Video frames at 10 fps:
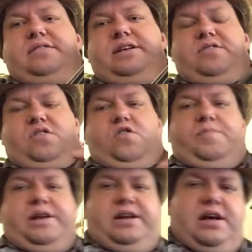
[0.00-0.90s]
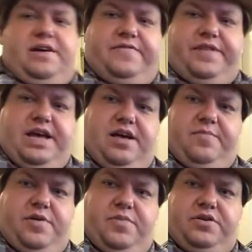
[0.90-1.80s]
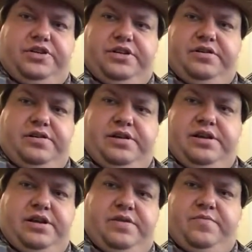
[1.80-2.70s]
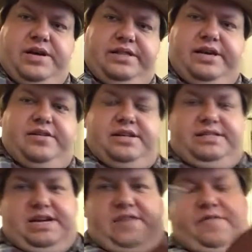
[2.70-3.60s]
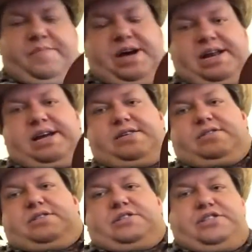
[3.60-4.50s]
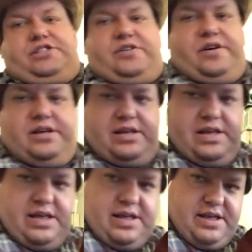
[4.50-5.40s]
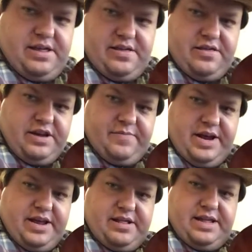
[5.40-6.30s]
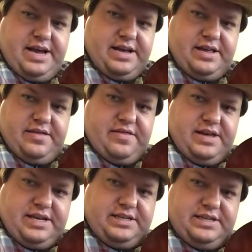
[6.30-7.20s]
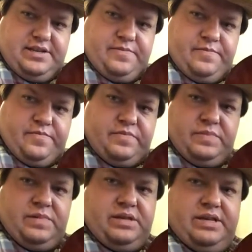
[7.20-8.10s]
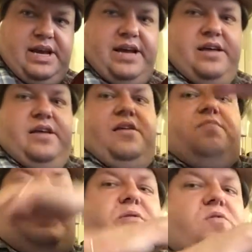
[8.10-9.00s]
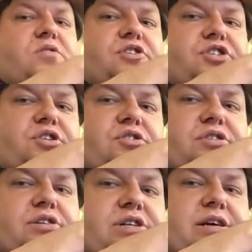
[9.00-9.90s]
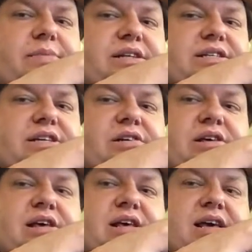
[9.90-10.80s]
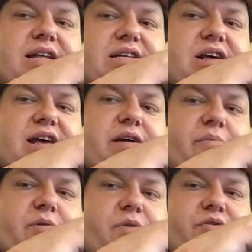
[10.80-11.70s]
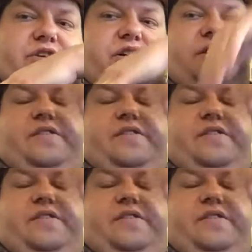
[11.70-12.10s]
Little open of the elbow motion. right there, that's kind of a bad angle to show it. Think about it like this. Okay? Maybe hold your shoulder, keep that still. It's all elbow motion.